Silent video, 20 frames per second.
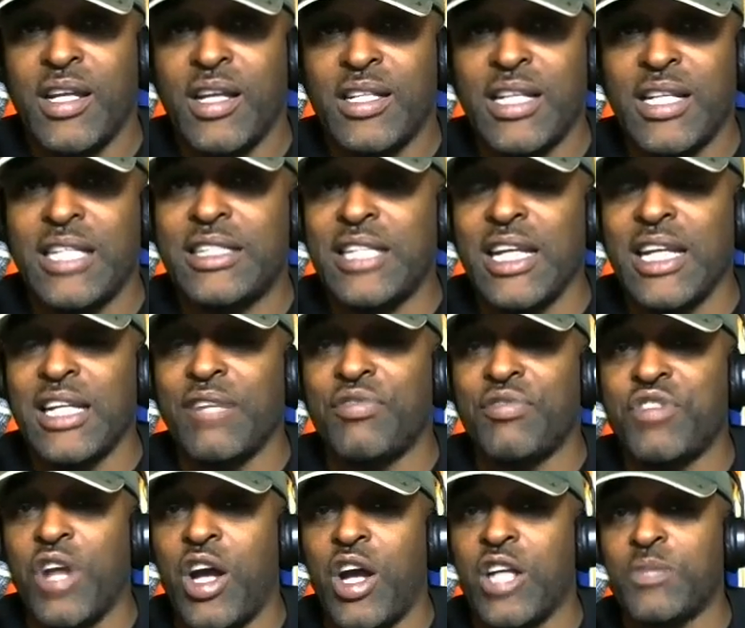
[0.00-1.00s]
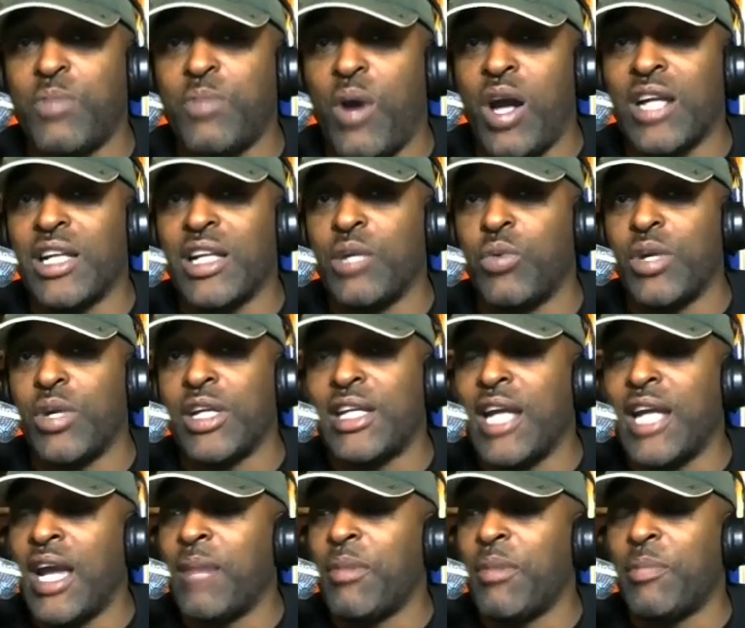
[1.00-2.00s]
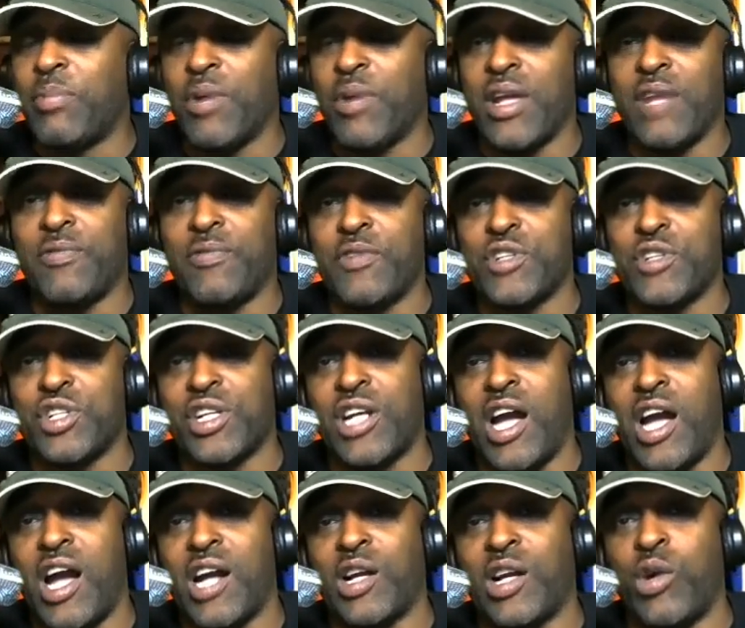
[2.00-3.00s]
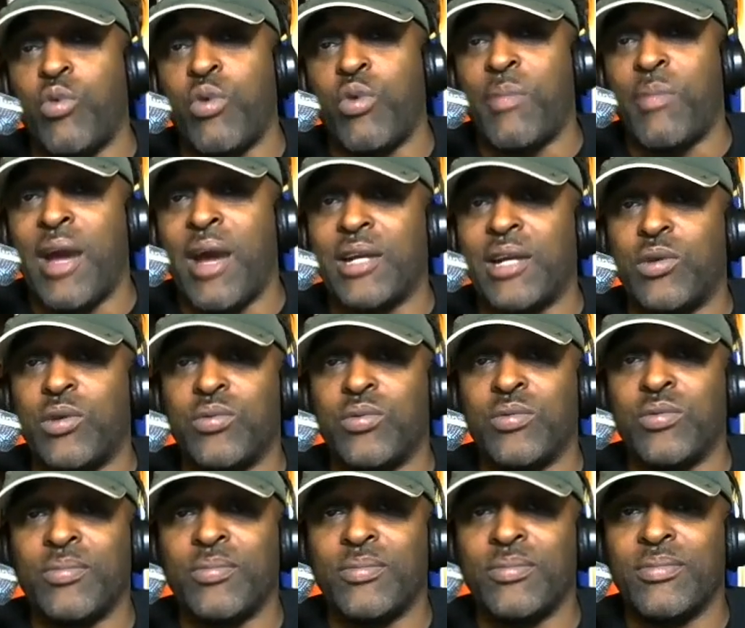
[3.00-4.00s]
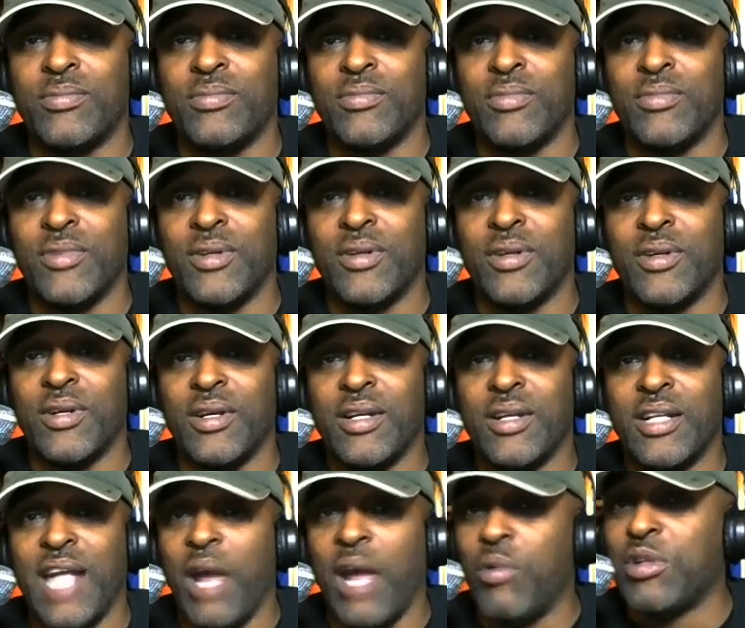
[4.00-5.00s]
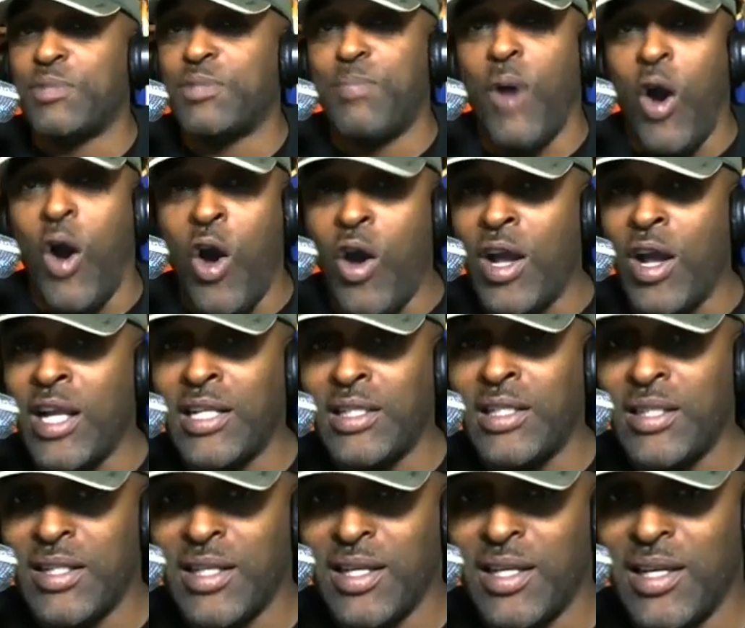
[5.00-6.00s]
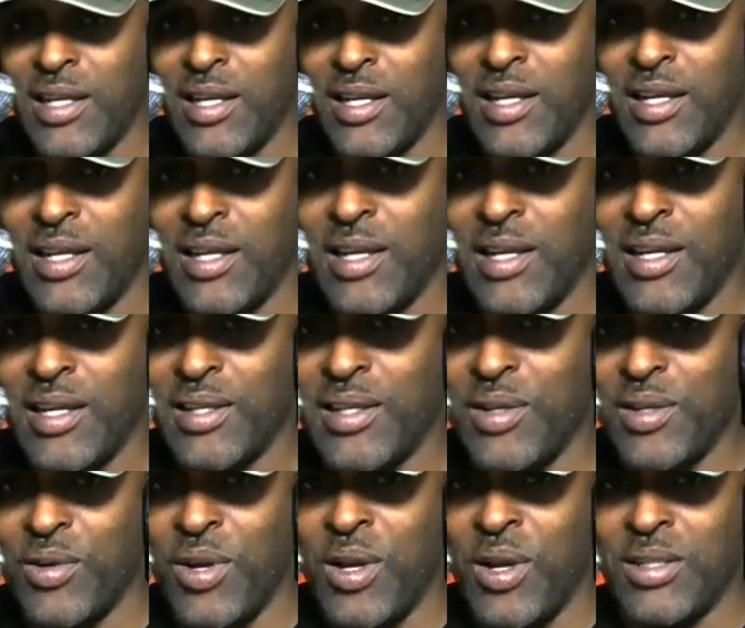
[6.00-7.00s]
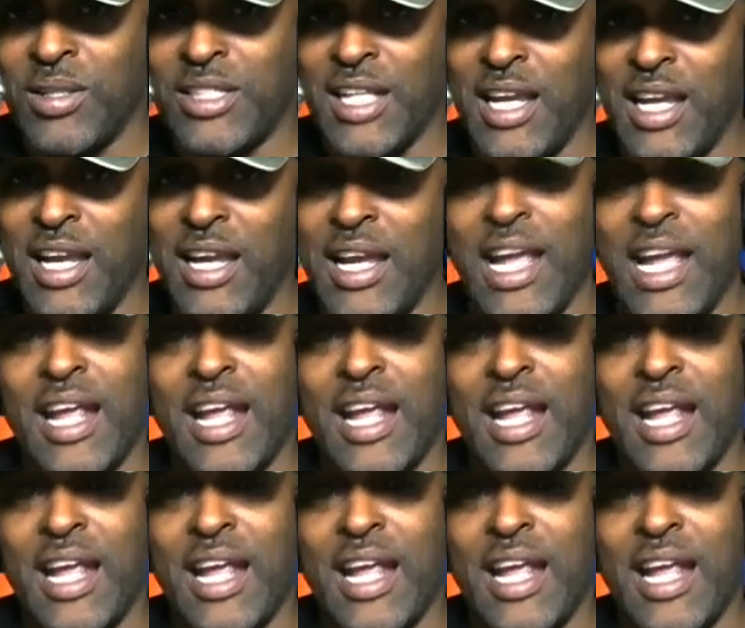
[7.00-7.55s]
Let's think if Charles Barkley would have came and played for Chicago with Michael. They was boys. You know what I'm saying?